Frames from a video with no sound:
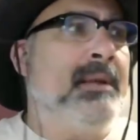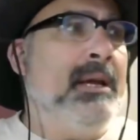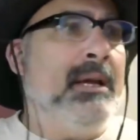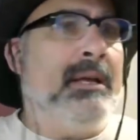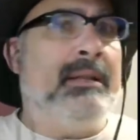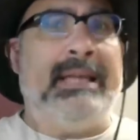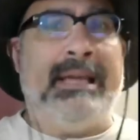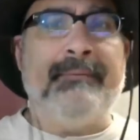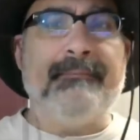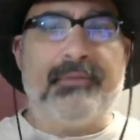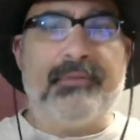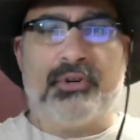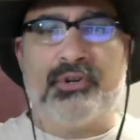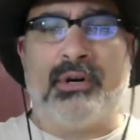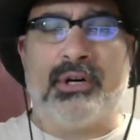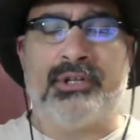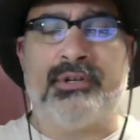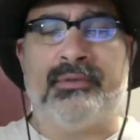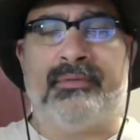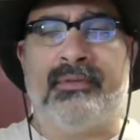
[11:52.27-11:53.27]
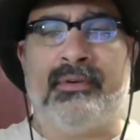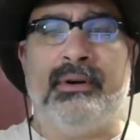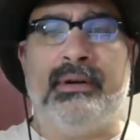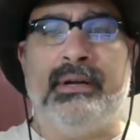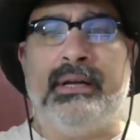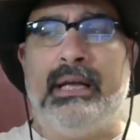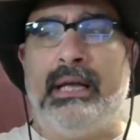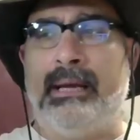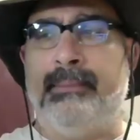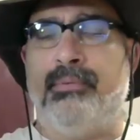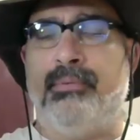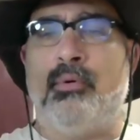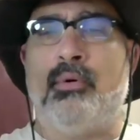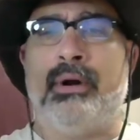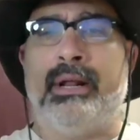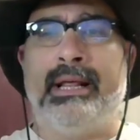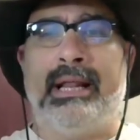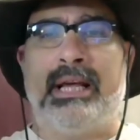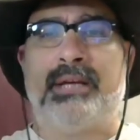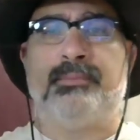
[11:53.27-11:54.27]
infrastructure for
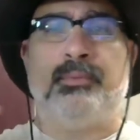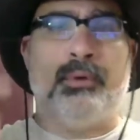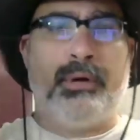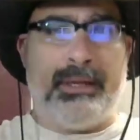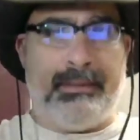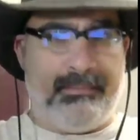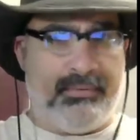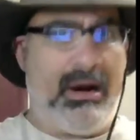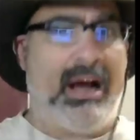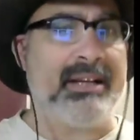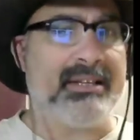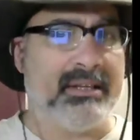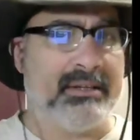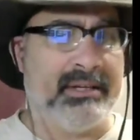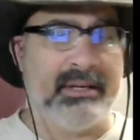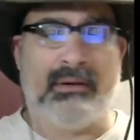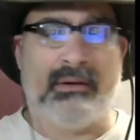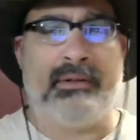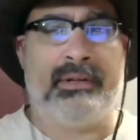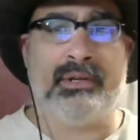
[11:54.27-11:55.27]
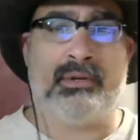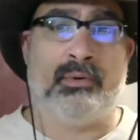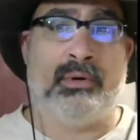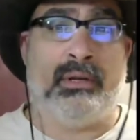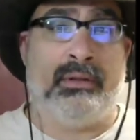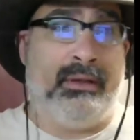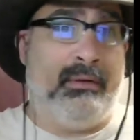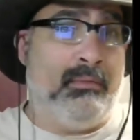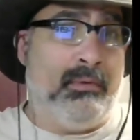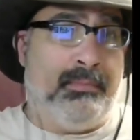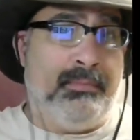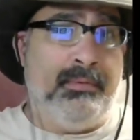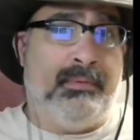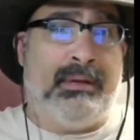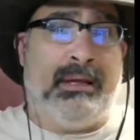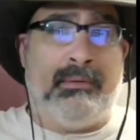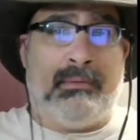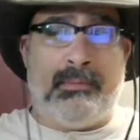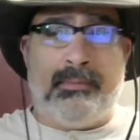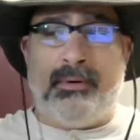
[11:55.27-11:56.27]
importing and exporting, processing all this oil that
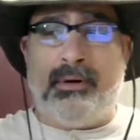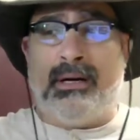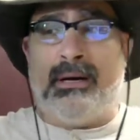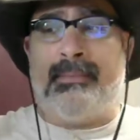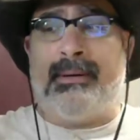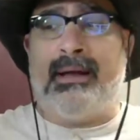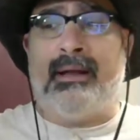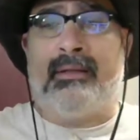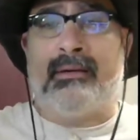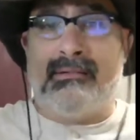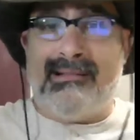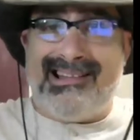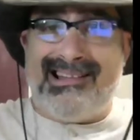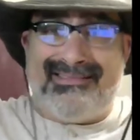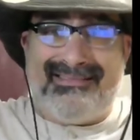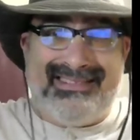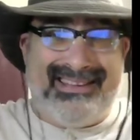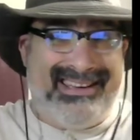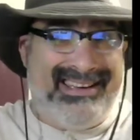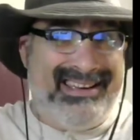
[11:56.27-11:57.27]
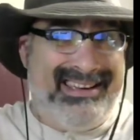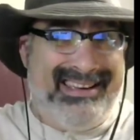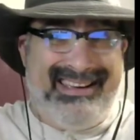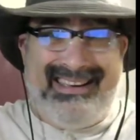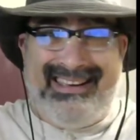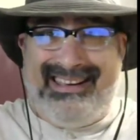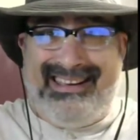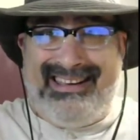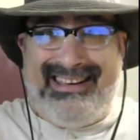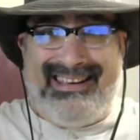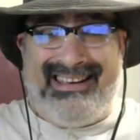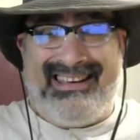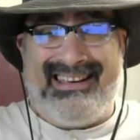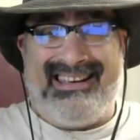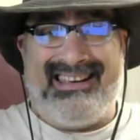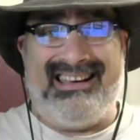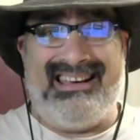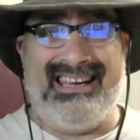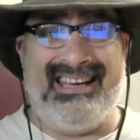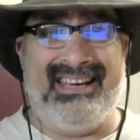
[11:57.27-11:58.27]
we're pulling up out of the ground
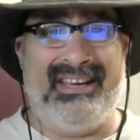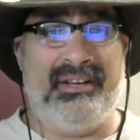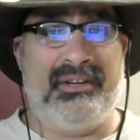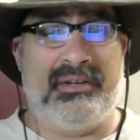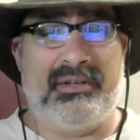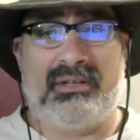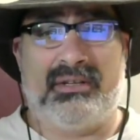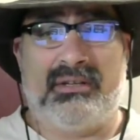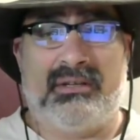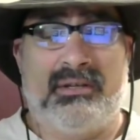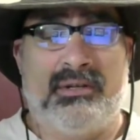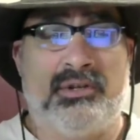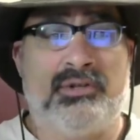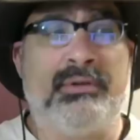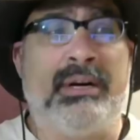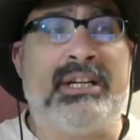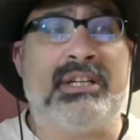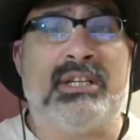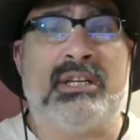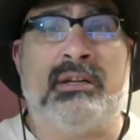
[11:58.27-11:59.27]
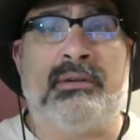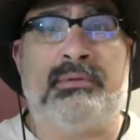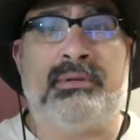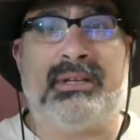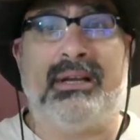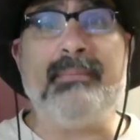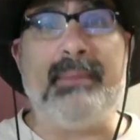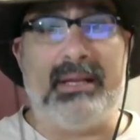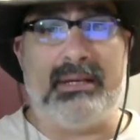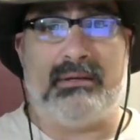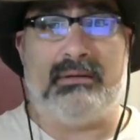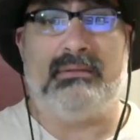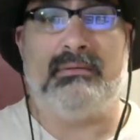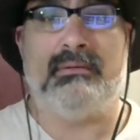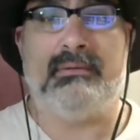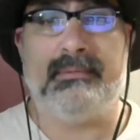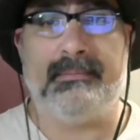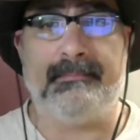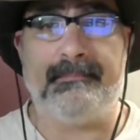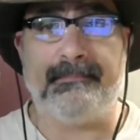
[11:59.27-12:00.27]
is stretched to its limits.
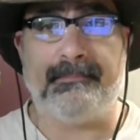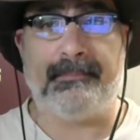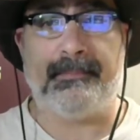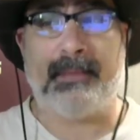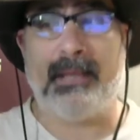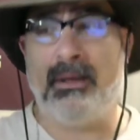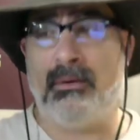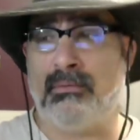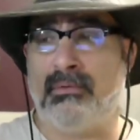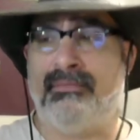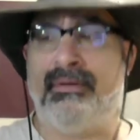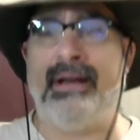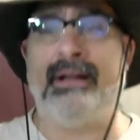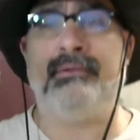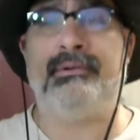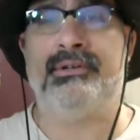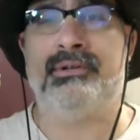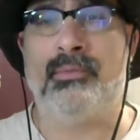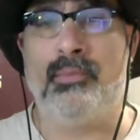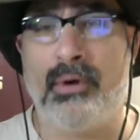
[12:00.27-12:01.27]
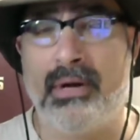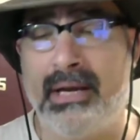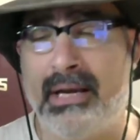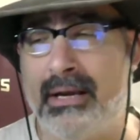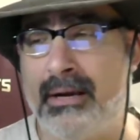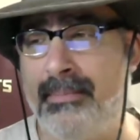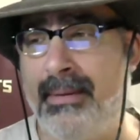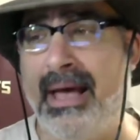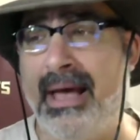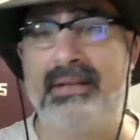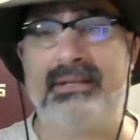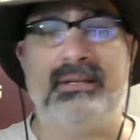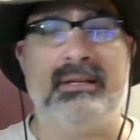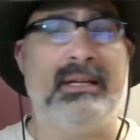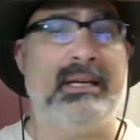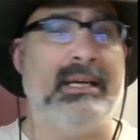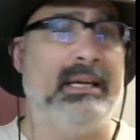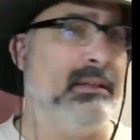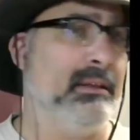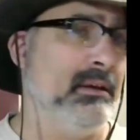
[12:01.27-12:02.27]
Refineries are working at
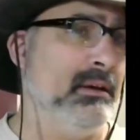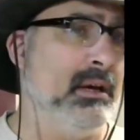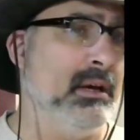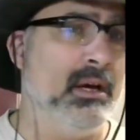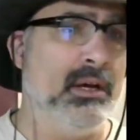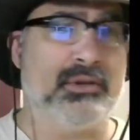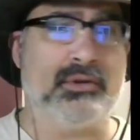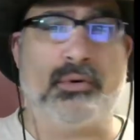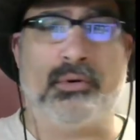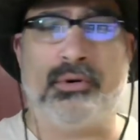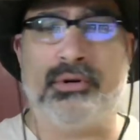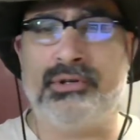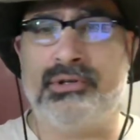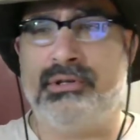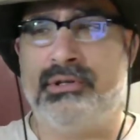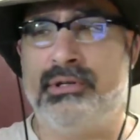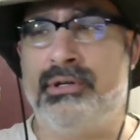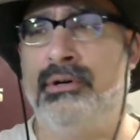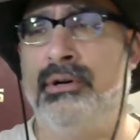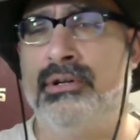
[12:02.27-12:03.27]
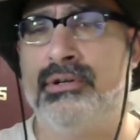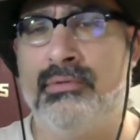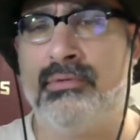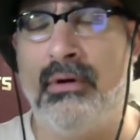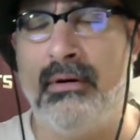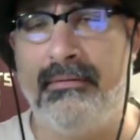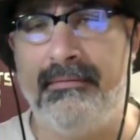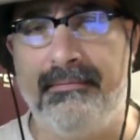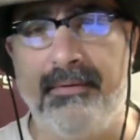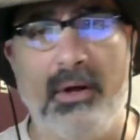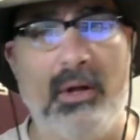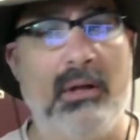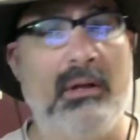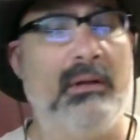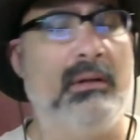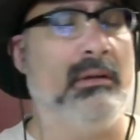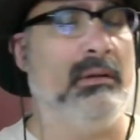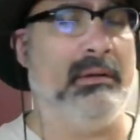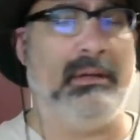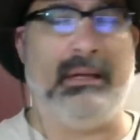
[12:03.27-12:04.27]
capacity. The storage units are all full. I